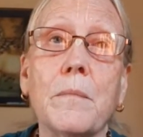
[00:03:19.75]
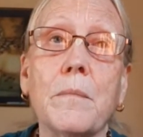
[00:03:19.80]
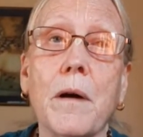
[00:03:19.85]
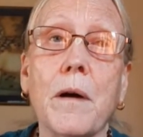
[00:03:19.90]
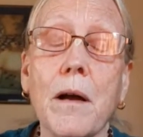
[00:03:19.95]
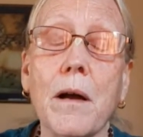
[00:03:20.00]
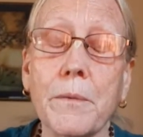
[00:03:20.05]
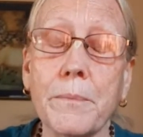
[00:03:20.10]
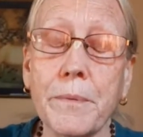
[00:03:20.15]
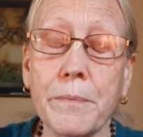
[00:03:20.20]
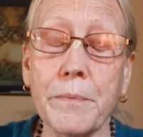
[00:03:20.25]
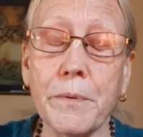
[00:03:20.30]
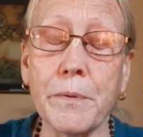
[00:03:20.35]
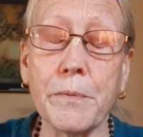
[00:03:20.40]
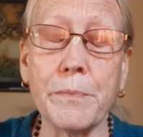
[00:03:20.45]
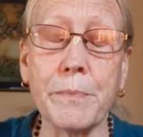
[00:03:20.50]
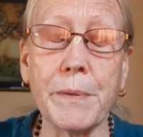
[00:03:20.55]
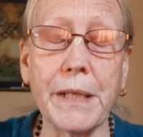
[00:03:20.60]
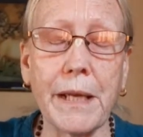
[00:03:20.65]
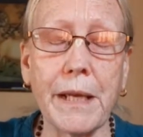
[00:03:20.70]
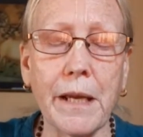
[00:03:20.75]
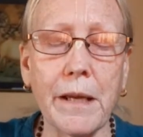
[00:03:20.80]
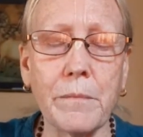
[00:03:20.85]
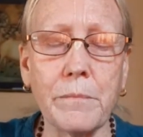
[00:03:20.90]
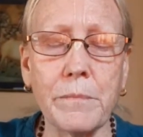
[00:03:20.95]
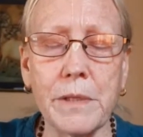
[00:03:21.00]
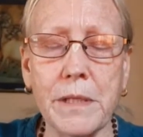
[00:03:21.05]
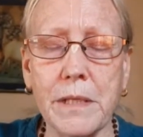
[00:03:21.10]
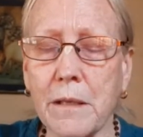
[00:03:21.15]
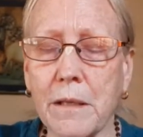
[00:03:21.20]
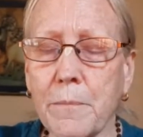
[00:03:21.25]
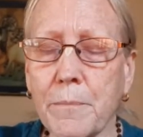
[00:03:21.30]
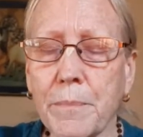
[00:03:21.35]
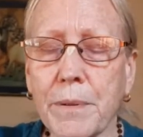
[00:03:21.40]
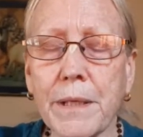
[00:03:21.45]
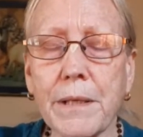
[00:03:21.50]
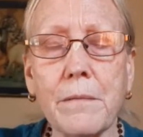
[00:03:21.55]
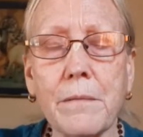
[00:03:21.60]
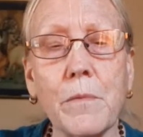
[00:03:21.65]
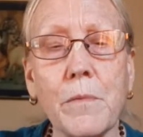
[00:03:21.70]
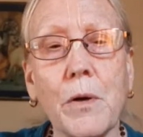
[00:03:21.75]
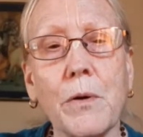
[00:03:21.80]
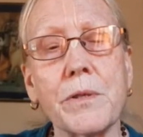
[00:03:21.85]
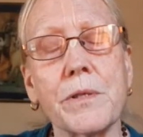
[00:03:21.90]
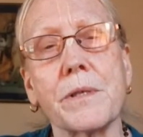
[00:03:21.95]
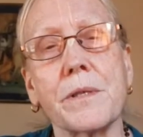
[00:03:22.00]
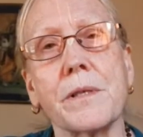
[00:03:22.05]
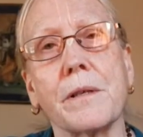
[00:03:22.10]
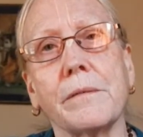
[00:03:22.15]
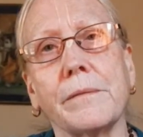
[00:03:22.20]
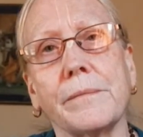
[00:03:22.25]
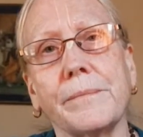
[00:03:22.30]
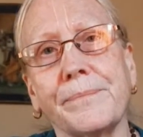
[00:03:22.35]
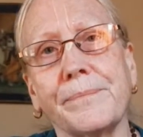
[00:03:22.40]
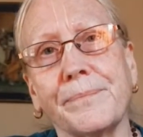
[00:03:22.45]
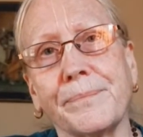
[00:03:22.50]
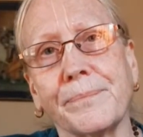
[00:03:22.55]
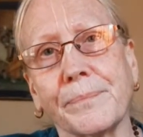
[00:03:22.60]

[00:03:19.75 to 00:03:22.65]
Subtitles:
Mahaprabhu became deeply emotional,